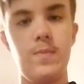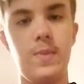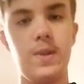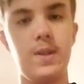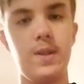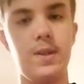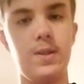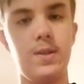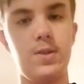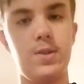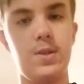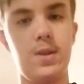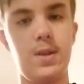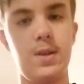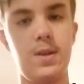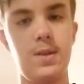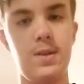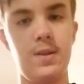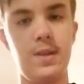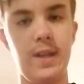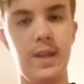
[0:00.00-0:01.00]
Because,
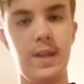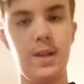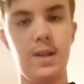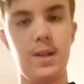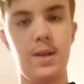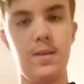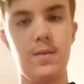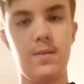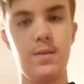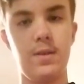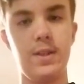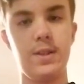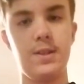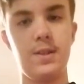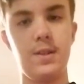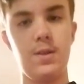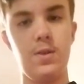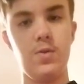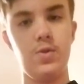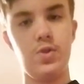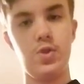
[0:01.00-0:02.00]
like,
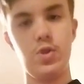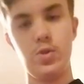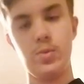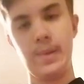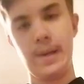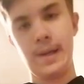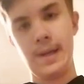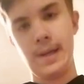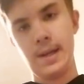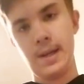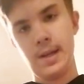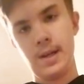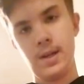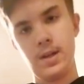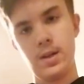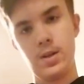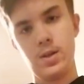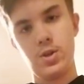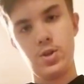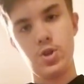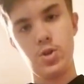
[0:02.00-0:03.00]
listen, YouTube,
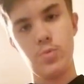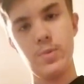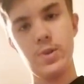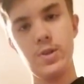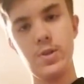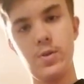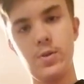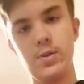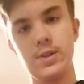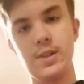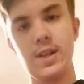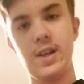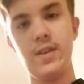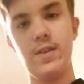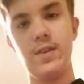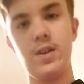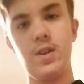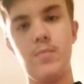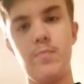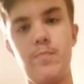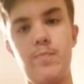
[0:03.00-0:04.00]
Germando is
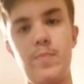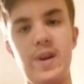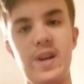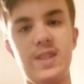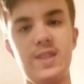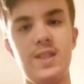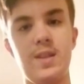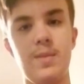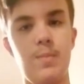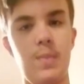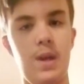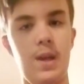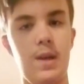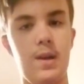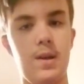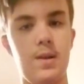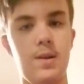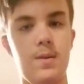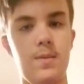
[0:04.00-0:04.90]
getting the best of me.